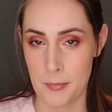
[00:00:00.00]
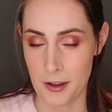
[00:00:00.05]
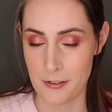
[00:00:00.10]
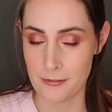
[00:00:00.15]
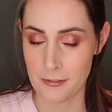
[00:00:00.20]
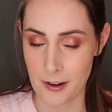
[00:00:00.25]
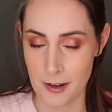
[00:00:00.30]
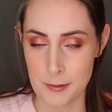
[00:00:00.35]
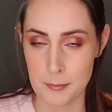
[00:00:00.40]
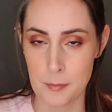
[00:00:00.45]
my
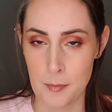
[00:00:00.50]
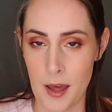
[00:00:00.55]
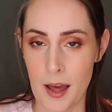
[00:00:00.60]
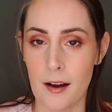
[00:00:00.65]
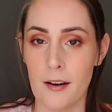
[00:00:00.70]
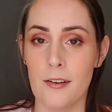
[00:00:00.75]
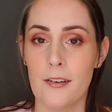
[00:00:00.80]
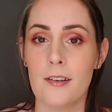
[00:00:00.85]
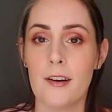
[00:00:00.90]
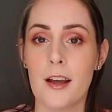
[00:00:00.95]
friend
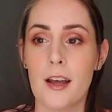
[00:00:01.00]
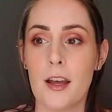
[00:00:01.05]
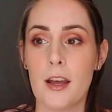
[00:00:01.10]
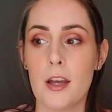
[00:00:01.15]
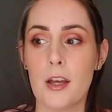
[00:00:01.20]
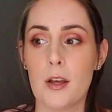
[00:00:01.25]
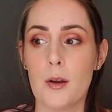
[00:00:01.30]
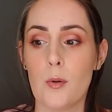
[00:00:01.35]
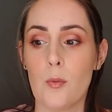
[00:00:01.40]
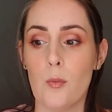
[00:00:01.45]
Mel,
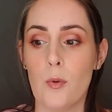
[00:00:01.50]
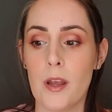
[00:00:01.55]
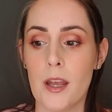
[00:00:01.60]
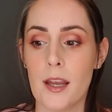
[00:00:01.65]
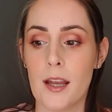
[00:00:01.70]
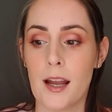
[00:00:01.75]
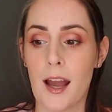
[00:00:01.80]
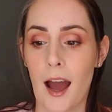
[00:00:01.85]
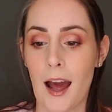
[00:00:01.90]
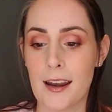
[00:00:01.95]

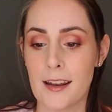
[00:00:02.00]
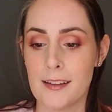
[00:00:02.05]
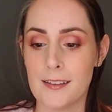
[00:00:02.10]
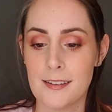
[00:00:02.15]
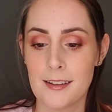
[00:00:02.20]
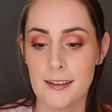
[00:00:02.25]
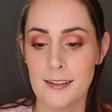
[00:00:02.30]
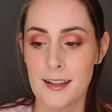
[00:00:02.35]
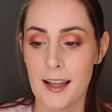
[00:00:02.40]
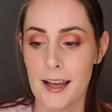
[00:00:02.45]
we got
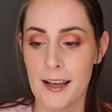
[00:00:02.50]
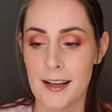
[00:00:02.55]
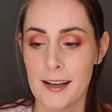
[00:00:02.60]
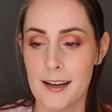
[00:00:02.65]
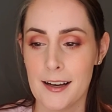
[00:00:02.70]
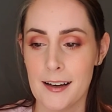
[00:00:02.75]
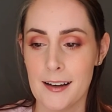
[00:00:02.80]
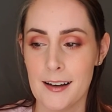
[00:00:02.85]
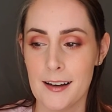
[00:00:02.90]
into like